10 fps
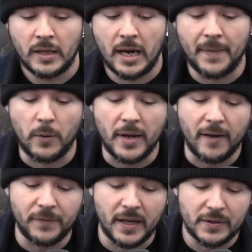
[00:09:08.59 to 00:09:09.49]
And then we
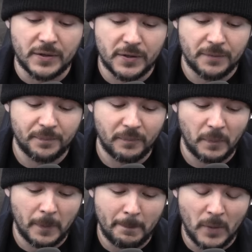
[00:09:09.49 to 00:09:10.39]
have this.
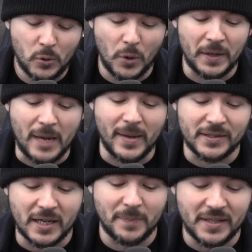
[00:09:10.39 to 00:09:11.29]
According to
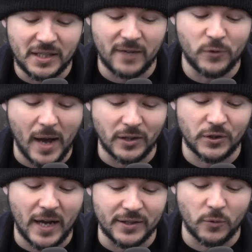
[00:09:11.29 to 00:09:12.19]
MSNBC, if you
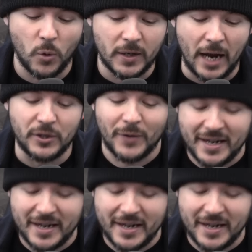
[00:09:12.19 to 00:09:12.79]
exercise and work out, you're a